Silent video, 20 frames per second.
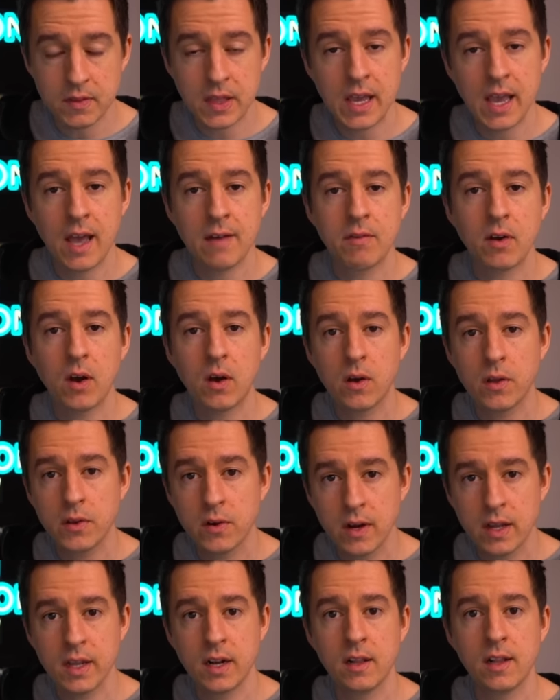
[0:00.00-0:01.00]
They have all
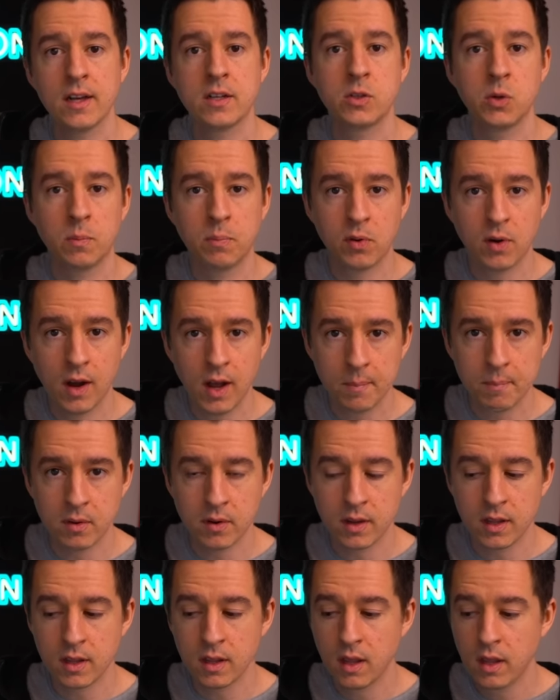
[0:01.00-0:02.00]
their intellectual
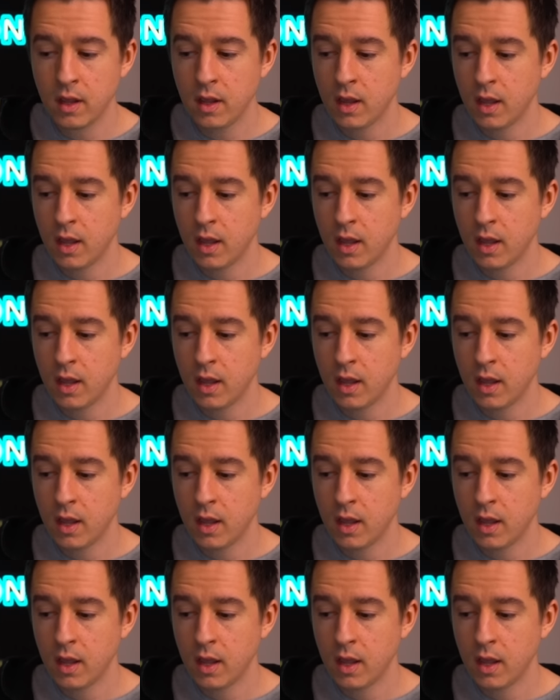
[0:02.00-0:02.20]
property.